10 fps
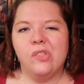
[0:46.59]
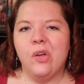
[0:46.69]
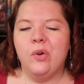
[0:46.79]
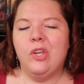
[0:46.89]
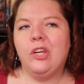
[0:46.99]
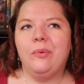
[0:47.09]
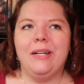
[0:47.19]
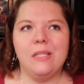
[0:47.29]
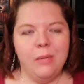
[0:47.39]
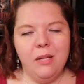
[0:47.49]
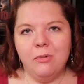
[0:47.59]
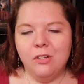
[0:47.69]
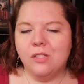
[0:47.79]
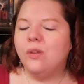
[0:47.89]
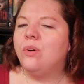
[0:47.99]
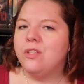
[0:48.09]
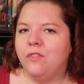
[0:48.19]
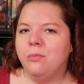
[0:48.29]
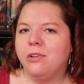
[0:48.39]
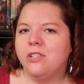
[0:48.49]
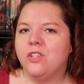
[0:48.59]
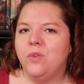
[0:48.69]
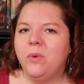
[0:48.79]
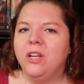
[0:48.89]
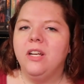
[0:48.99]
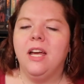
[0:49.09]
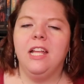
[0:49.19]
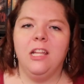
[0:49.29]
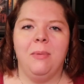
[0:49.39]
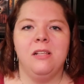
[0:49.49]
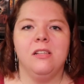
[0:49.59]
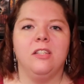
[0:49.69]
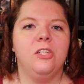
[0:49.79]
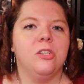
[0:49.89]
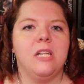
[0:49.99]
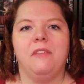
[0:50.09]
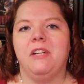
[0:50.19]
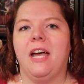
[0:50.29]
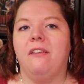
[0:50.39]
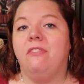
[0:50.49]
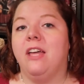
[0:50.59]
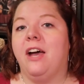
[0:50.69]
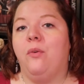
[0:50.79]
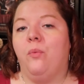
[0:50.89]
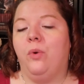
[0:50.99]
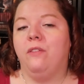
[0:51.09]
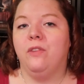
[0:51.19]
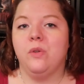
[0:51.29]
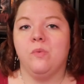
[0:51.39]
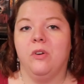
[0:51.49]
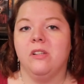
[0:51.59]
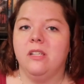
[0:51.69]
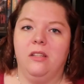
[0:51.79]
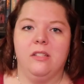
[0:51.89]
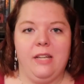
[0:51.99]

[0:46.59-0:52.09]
So you can read as many books or as few books as you want and they basically just have to have that one of those words in the